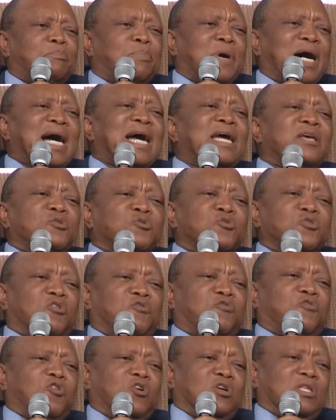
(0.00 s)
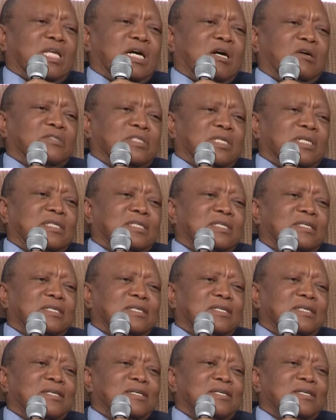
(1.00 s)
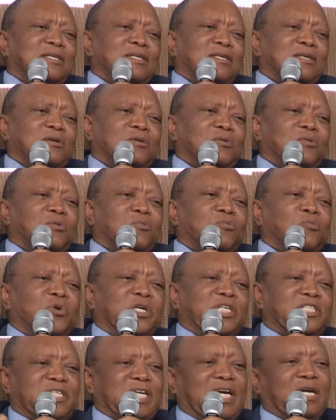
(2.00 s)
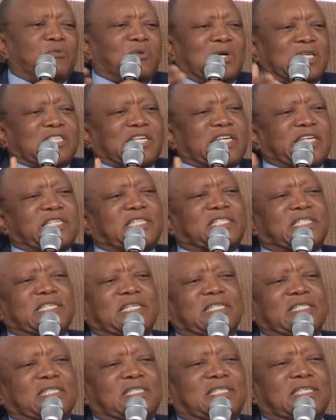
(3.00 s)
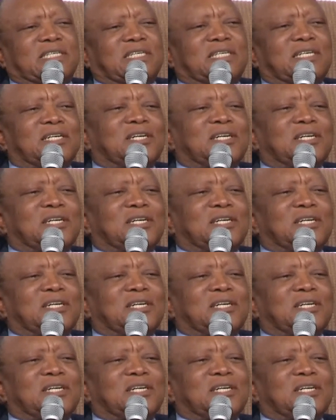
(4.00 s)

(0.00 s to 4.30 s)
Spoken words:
Buy Euro 4000, which then was christened